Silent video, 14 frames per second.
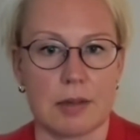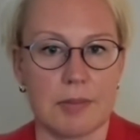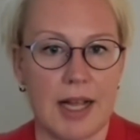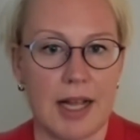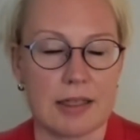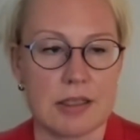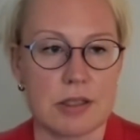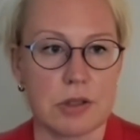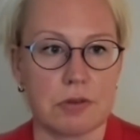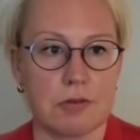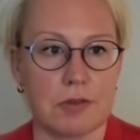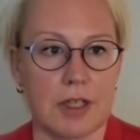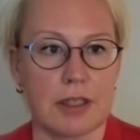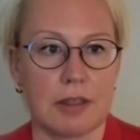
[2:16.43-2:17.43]
access to
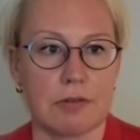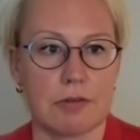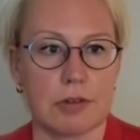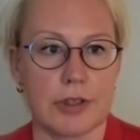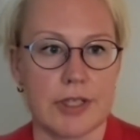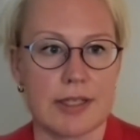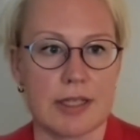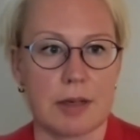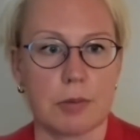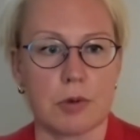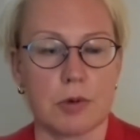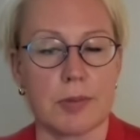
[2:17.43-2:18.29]
funding, for example,